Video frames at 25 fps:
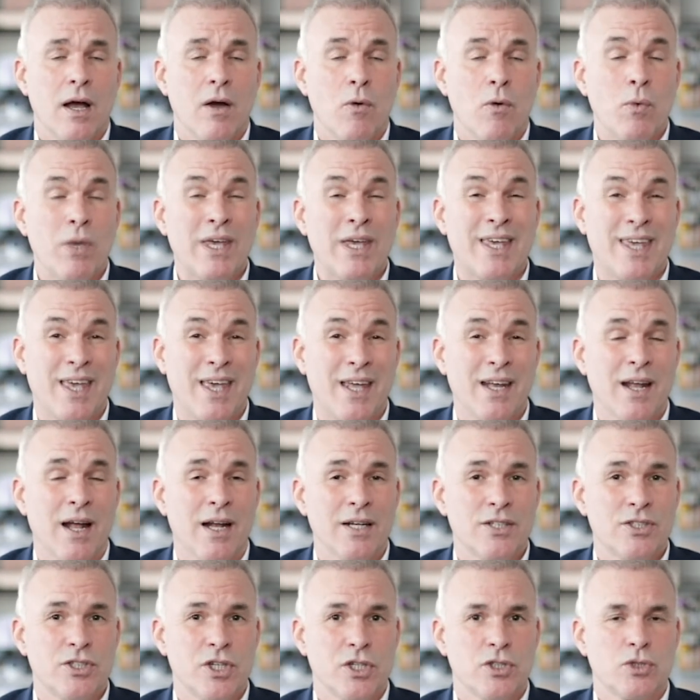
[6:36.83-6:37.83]
We
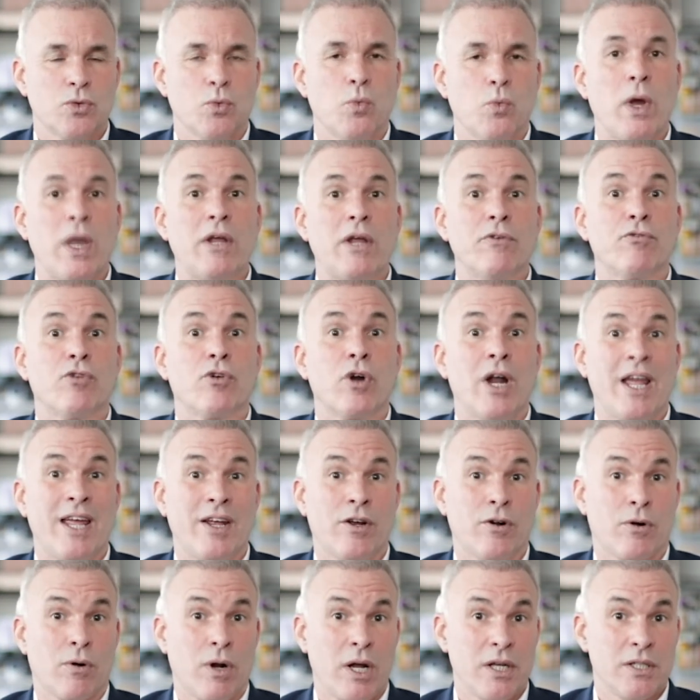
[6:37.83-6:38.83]
cannot just wait for a
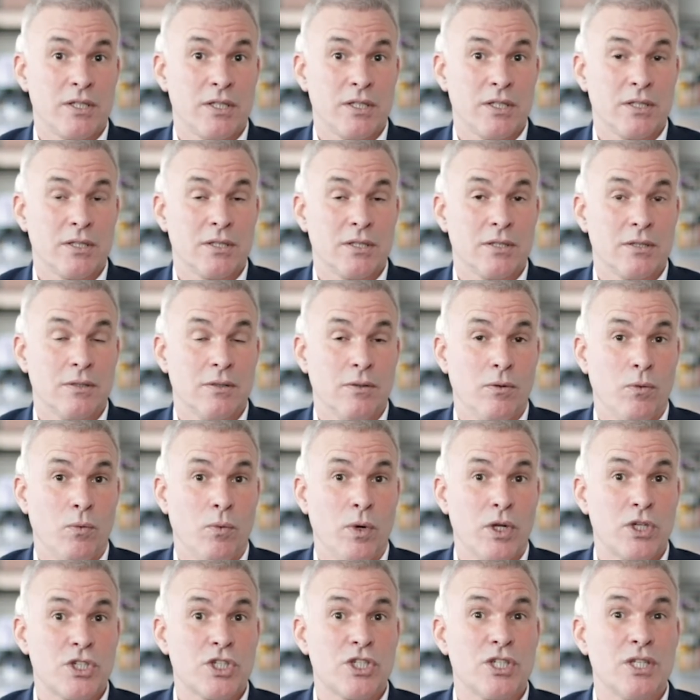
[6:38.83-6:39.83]
crisis,
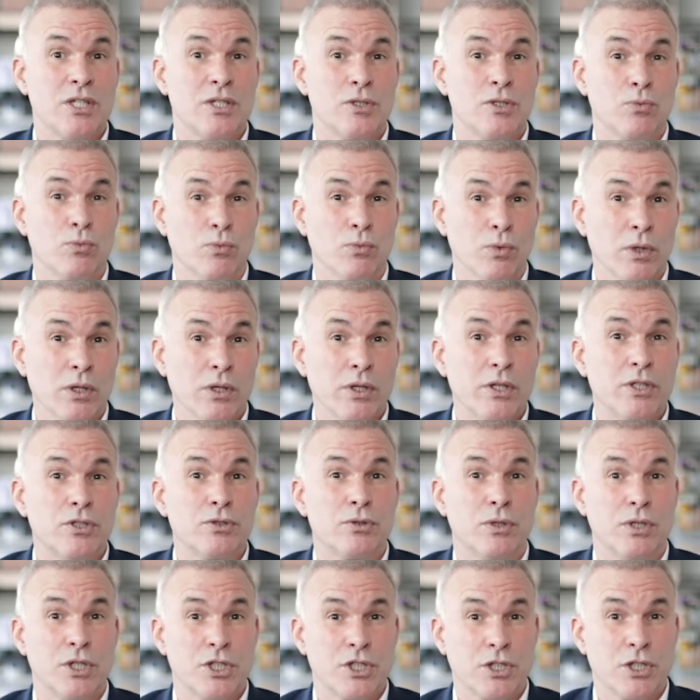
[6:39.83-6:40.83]
which is really
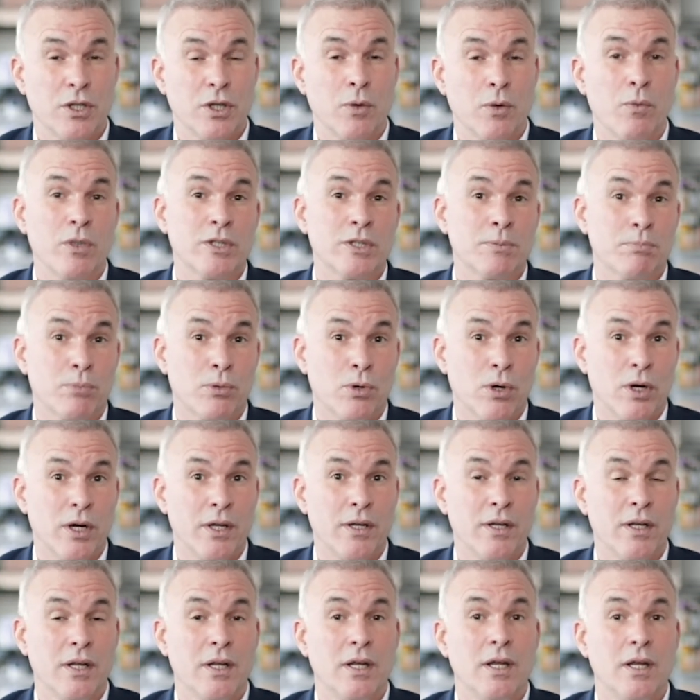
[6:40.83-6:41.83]
traditionally what's
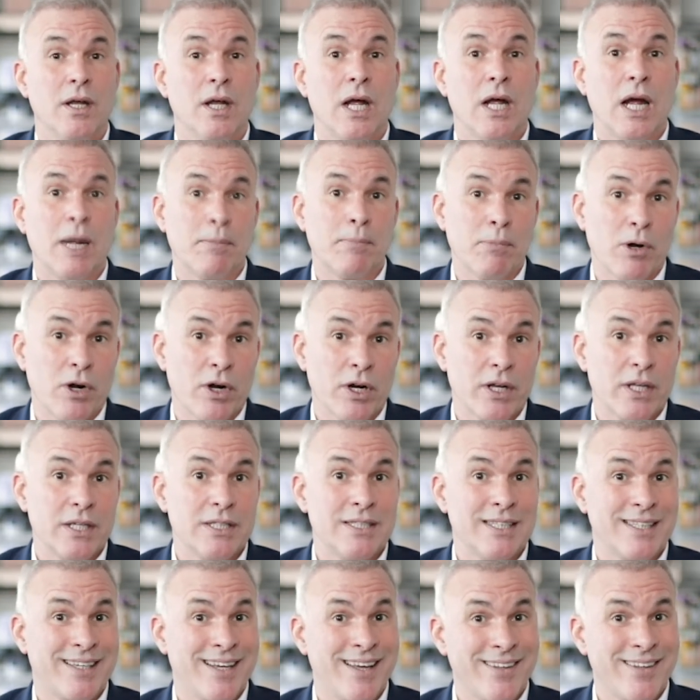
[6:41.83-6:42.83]
brought America
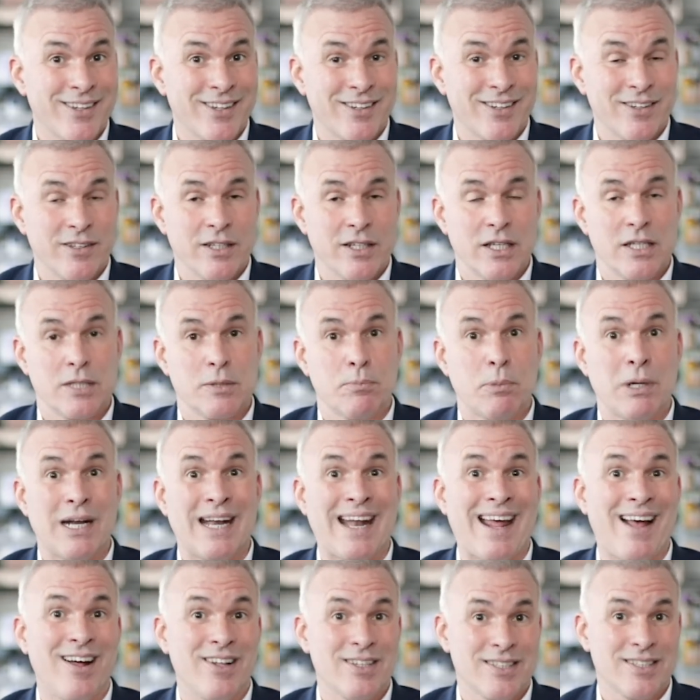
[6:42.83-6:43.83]
together, has been
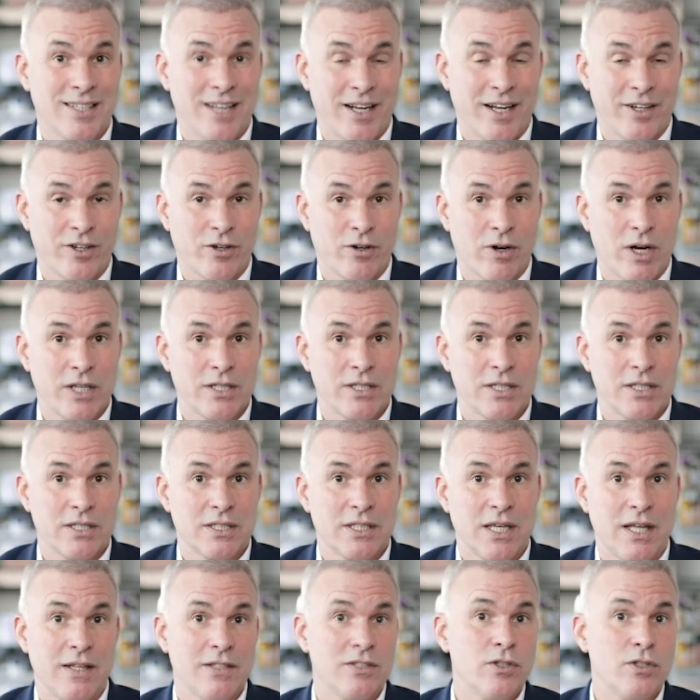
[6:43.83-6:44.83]
an outside
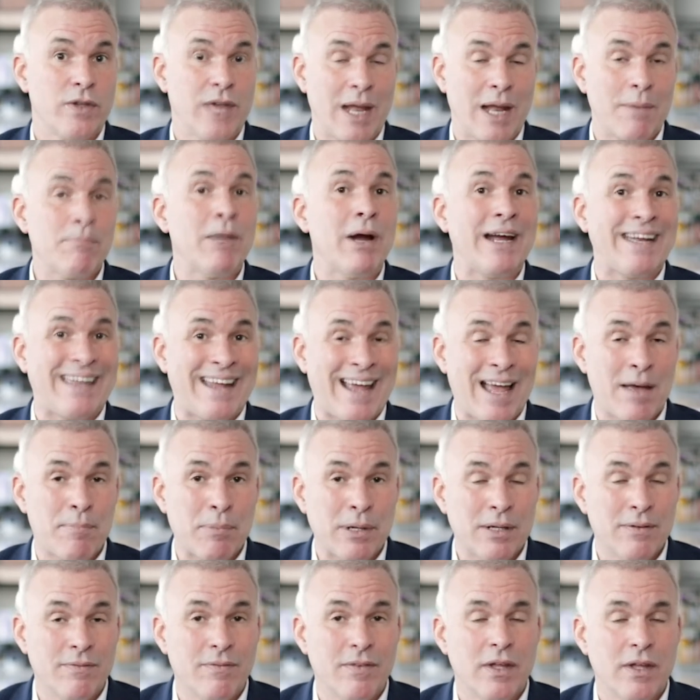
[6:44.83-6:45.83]
crisis. And so that might
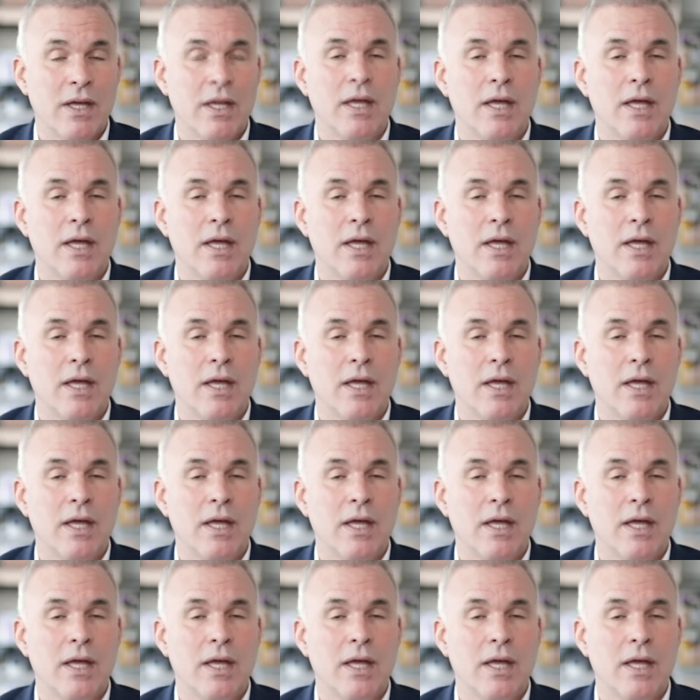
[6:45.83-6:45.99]
happen,